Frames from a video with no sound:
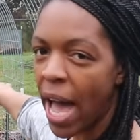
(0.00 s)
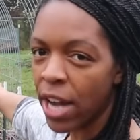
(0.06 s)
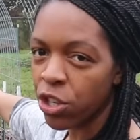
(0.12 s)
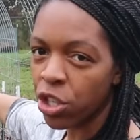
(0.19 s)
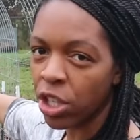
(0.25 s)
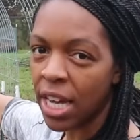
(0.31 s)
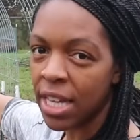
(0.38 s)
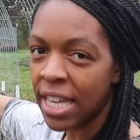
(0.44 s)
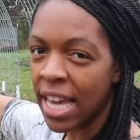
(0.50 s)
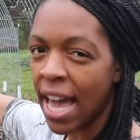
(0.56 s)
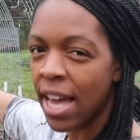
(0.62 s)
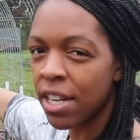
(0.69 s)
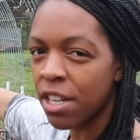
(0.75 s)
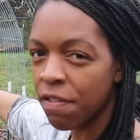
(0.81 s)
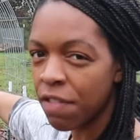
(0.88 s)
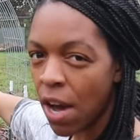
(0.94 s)
actually at the
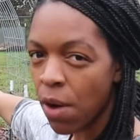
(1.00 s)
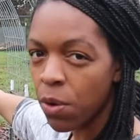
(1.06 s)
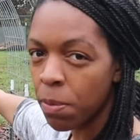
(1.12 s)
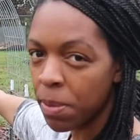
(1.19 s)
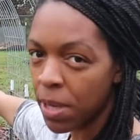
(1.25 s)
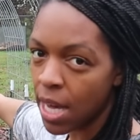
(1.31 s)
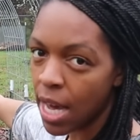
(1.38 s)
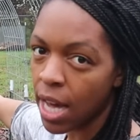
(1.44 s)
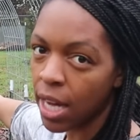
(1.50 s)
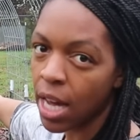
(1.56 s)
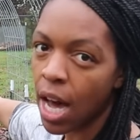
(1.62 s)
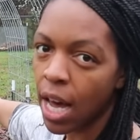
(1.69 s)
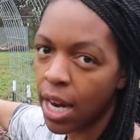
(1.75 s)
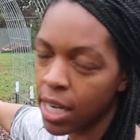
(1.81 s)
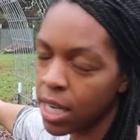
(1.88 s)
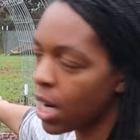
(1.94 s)
end of that will be a
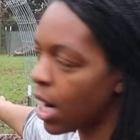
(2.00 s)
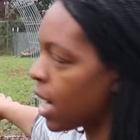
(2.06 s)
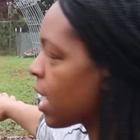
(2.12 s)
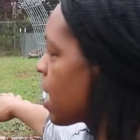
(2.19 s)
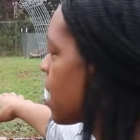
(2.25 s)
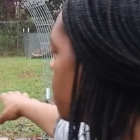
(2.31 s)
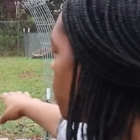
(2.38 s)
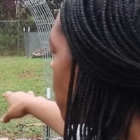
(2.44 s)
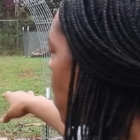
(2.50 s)
cutting garden.